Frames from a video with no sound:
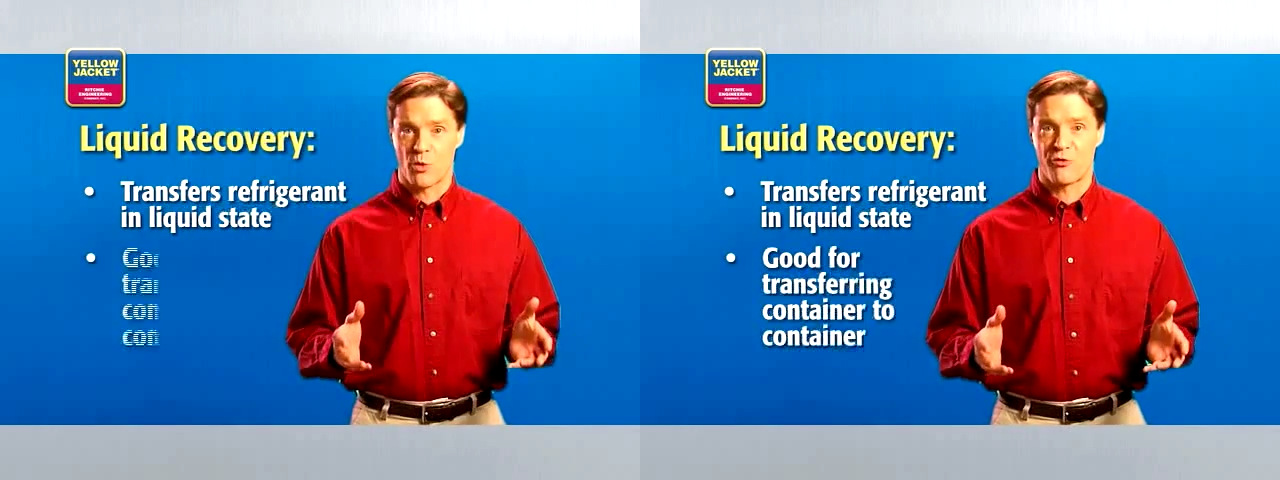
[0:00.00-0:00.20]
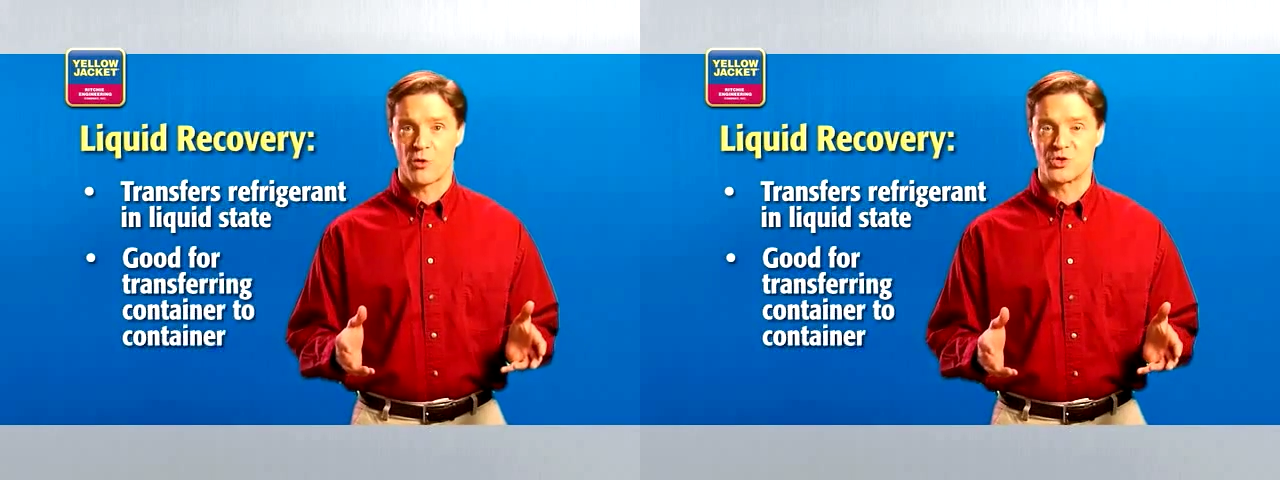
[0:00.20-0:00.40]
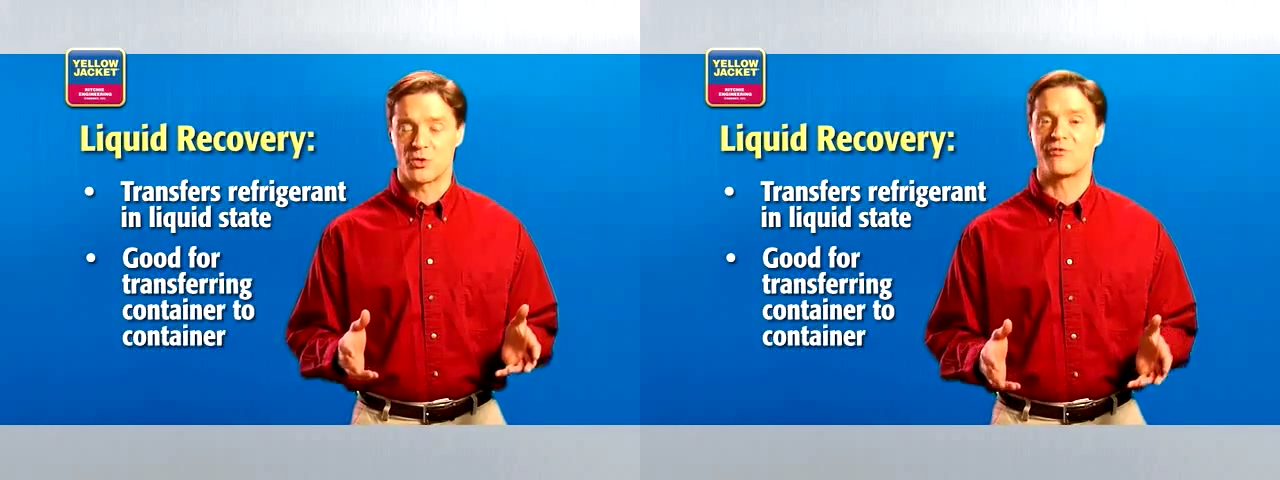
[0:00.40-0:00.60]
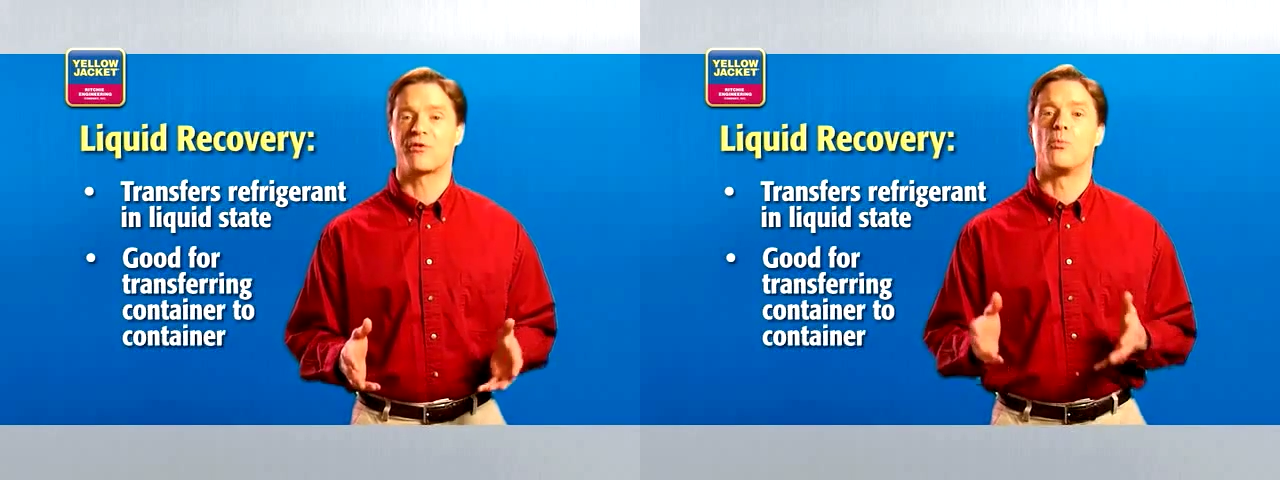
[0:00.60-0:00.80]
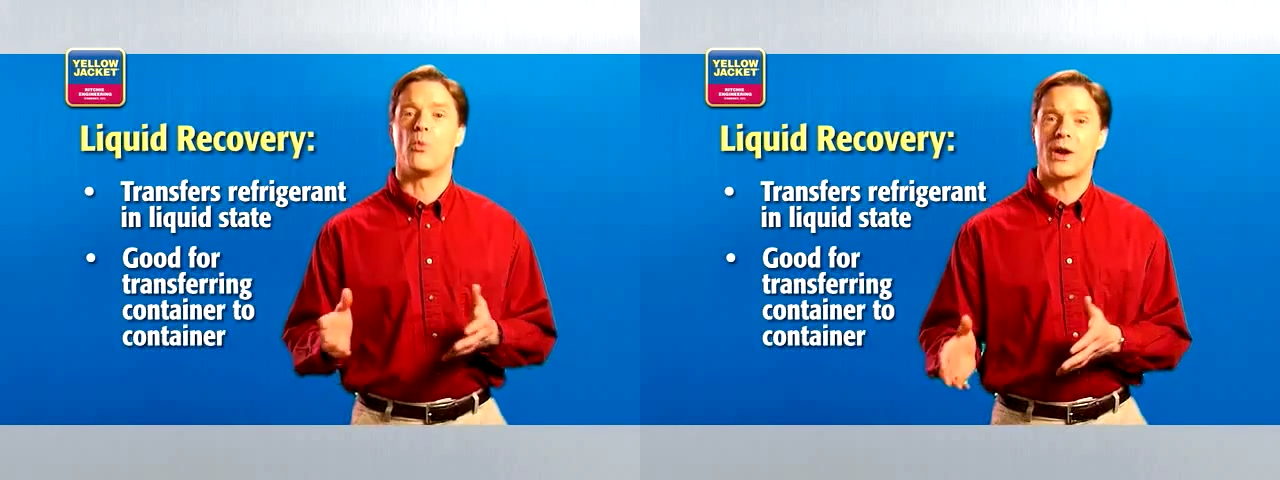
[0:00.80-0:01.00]
refrigerant
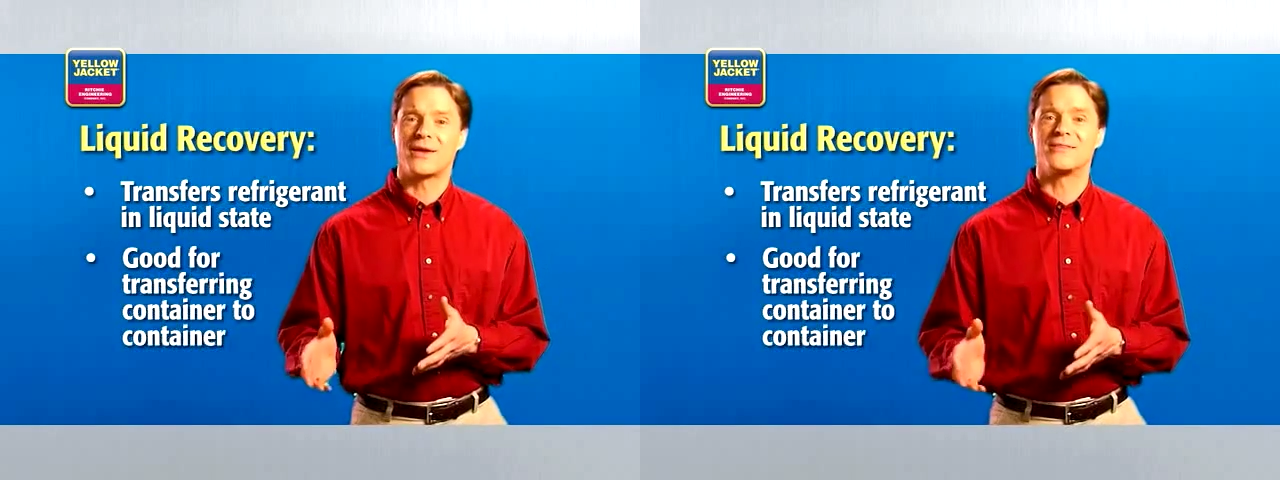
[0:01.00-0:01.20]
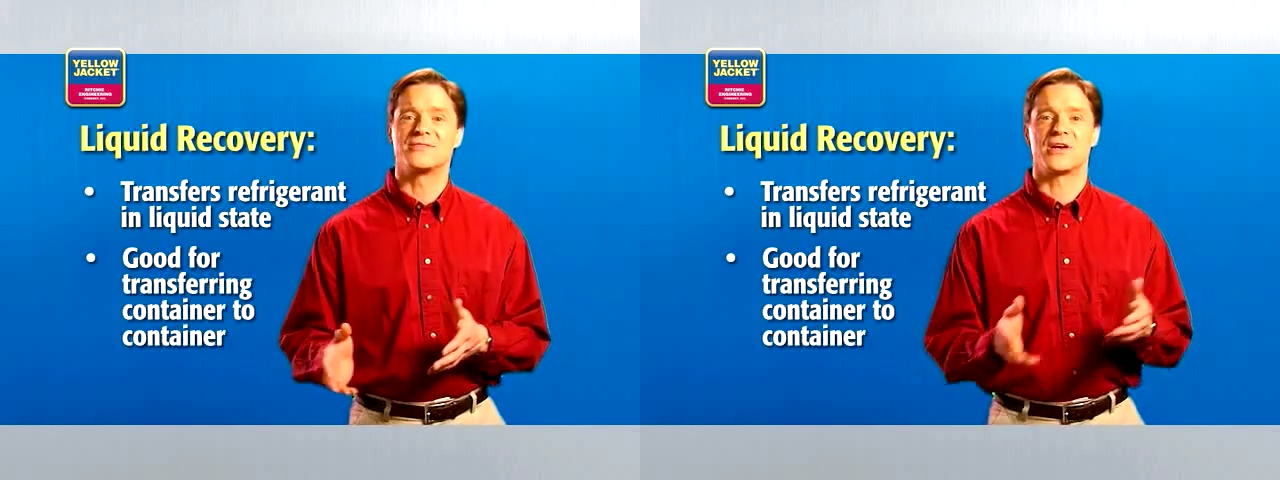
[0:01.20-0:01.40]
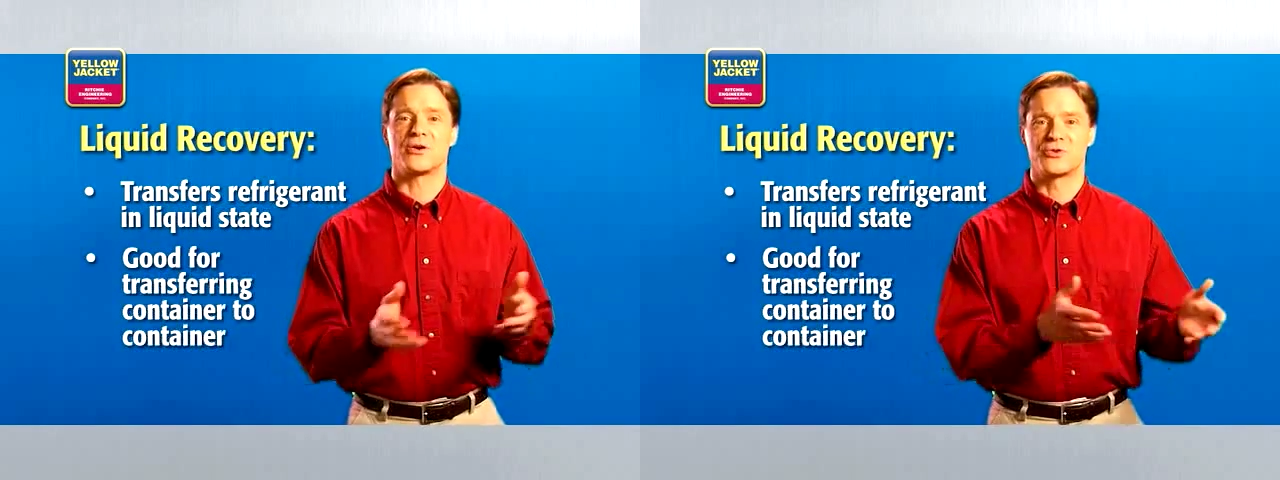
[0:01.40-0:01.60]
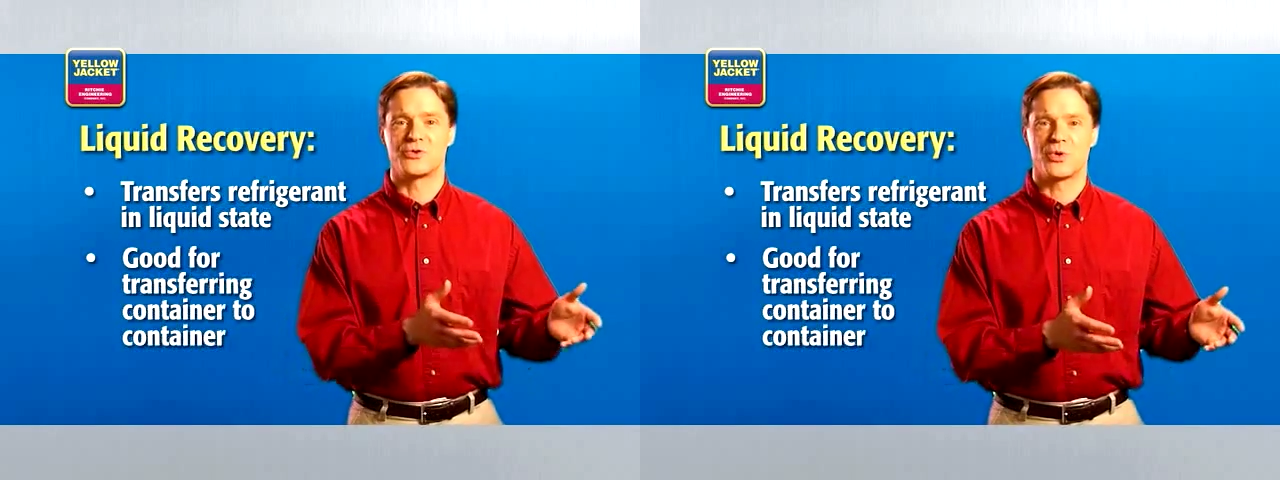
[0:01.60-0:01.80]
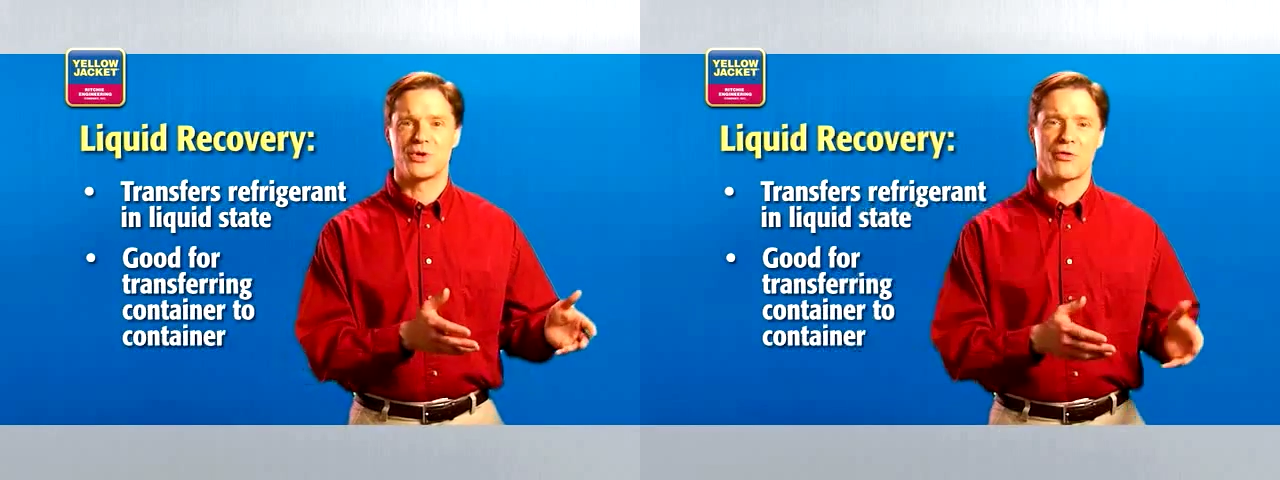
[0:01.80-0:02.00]
from one container
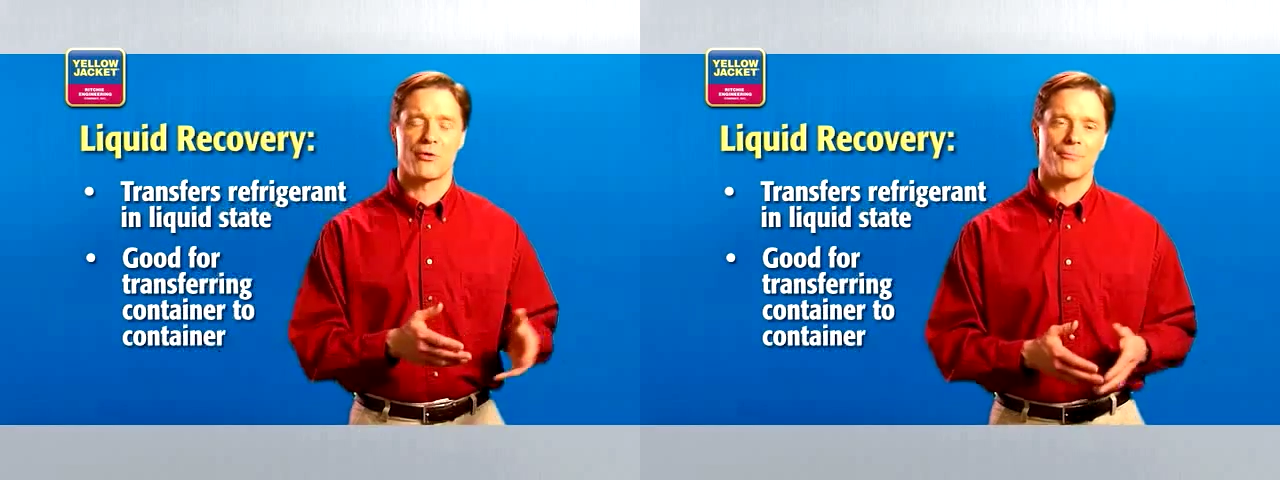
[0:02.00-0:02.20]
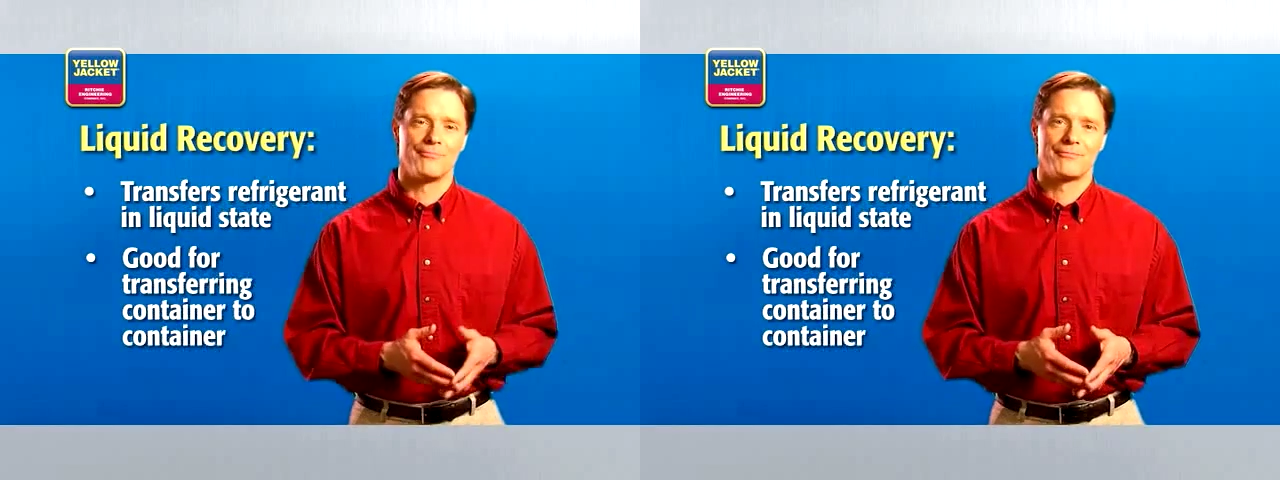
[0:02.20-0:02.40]
to another.